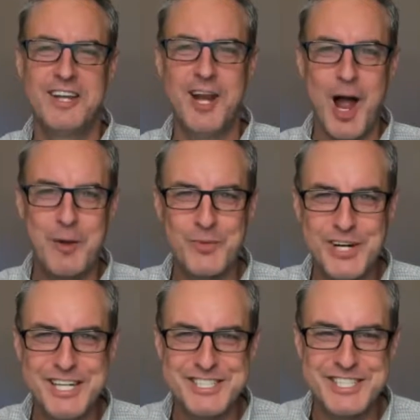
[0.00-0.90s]
you know i'm
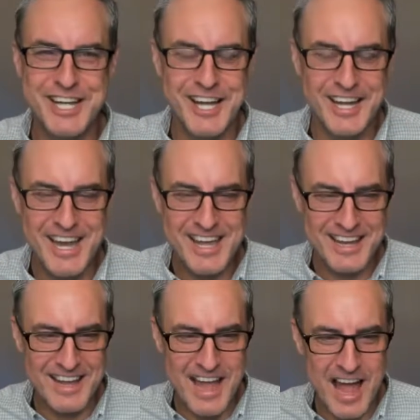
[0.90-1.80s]
rich
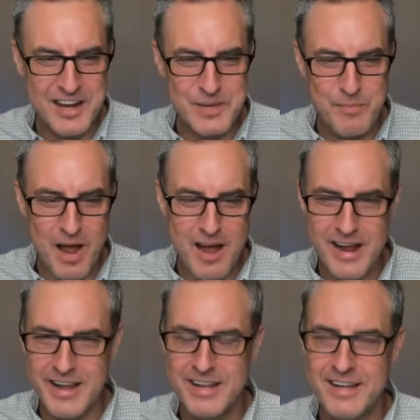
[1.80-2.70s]
and i could
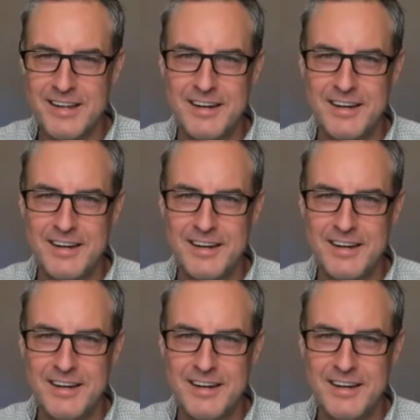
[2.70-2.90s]
buy